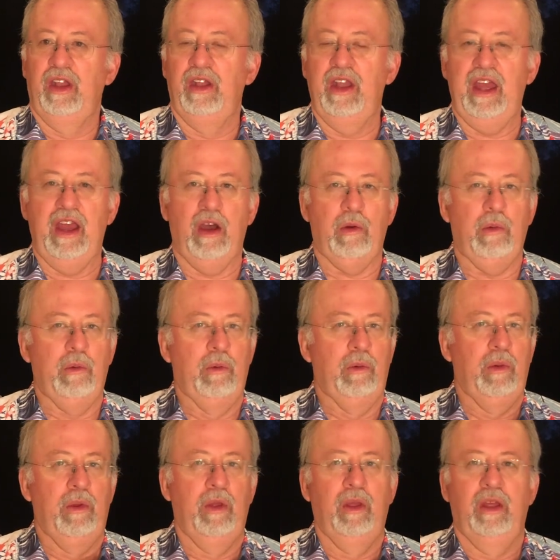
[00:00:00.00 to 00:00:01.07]
Now,
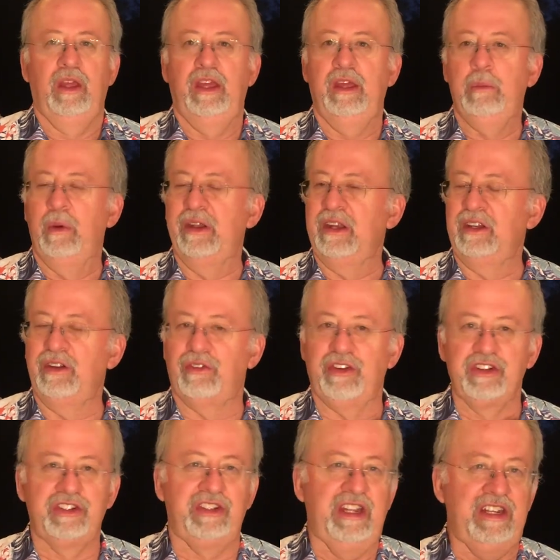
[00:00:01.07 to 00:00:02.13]
he went into
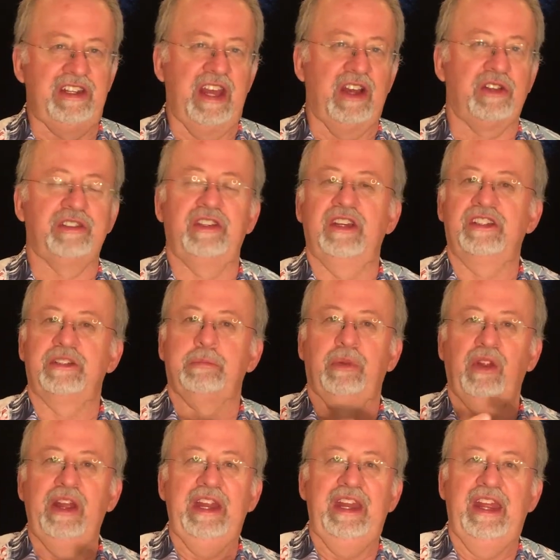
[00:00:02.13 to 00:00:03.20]
first details
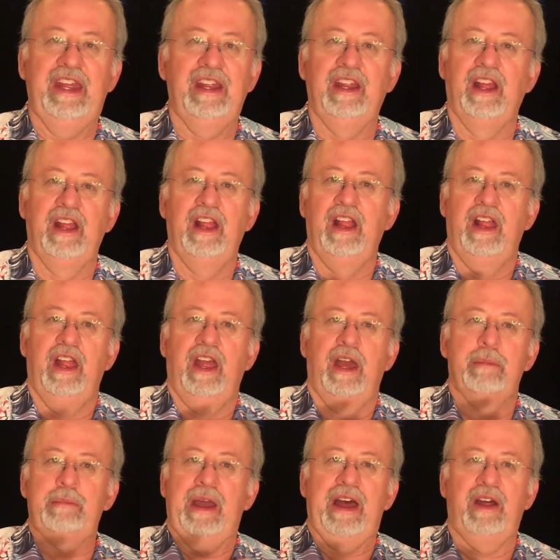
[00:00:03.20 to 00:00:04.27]
explaining
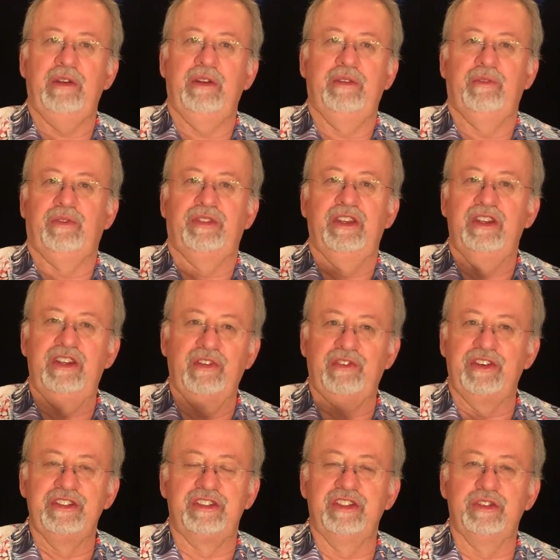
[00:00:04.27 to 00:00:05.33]
about the
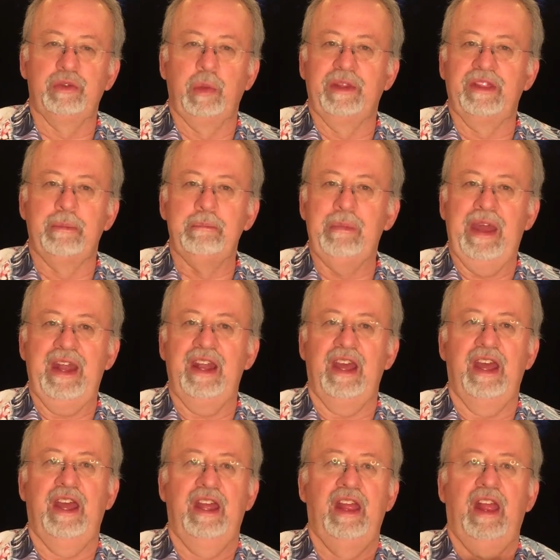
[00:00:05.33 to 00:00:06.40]
differences with the
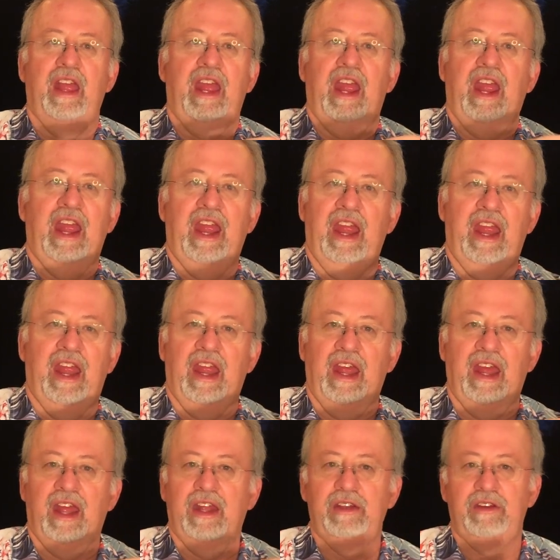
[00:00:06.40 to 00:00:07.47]
Meta
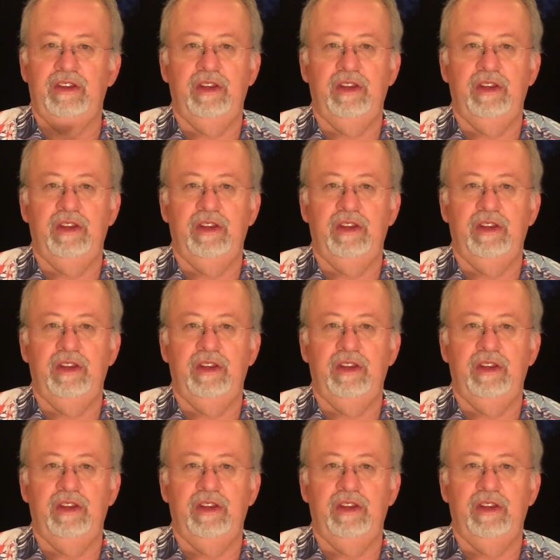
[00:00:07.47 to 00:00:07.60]
and,